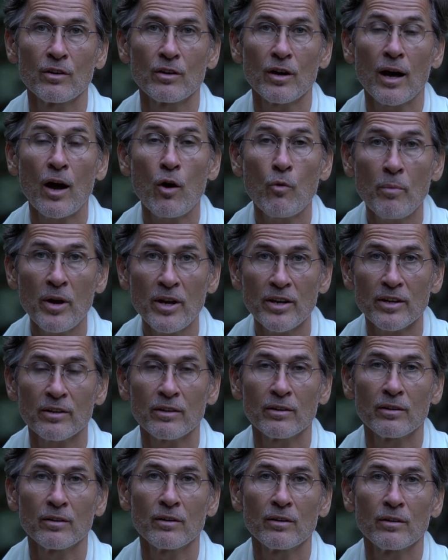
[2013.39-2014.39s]
How many?
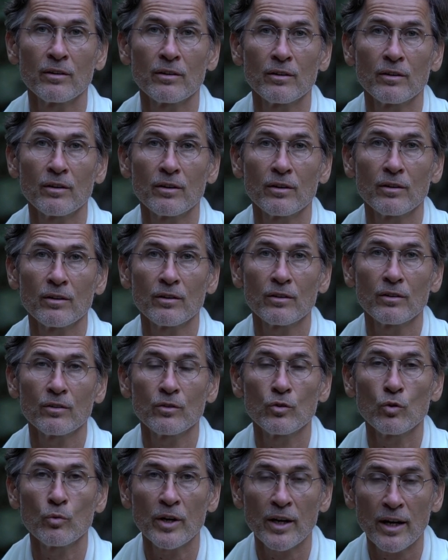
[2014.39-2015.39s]

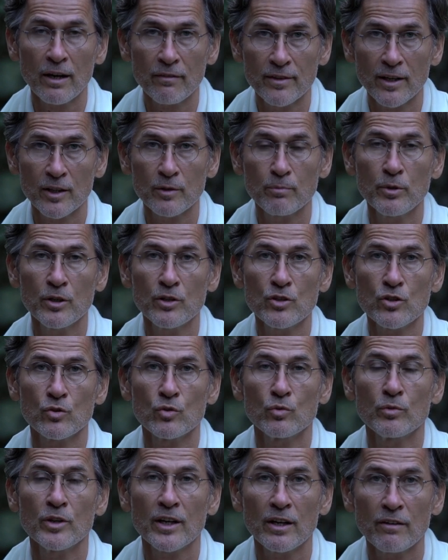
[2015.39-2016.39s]
Do we have that picture?
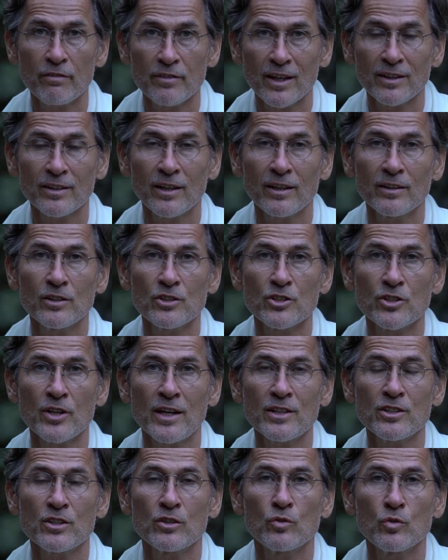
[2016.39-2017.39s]
Do we have that
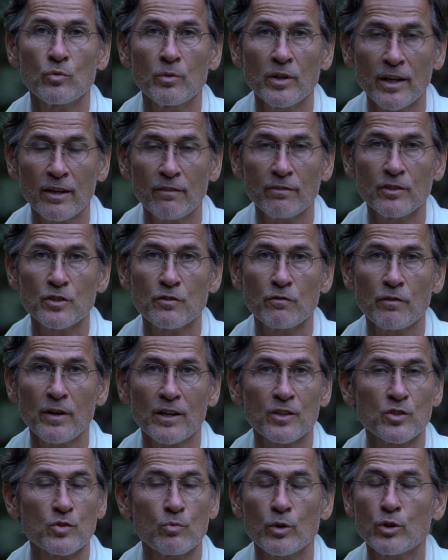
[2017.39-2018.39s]
understanding? Do we have these
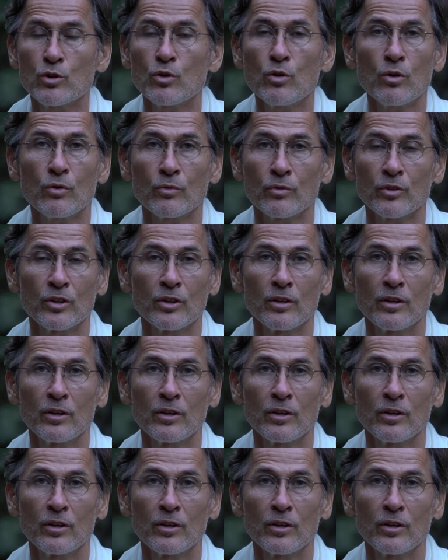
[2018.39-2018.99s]
facts? We don't.